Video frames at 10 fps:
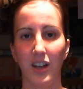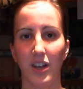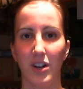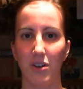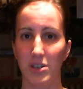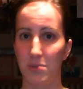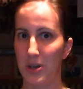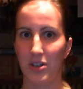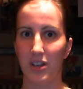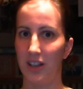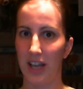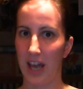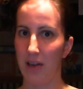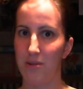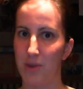You know, especially like
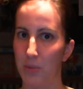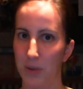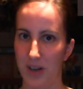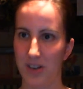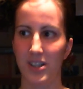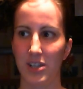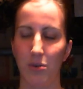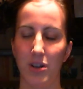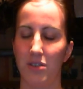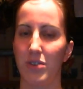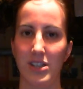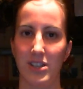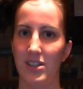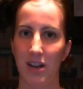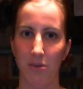MMO players, and that's one of the
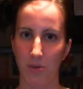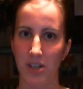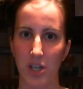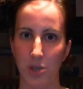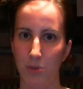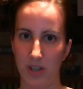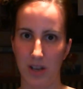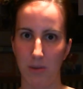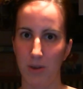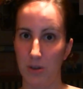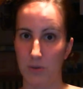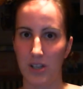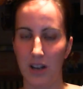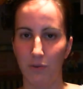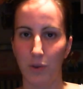reasons I won't touch most MMOs with a
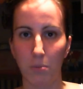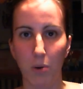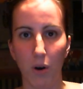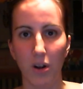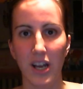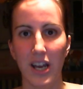10-foot pole,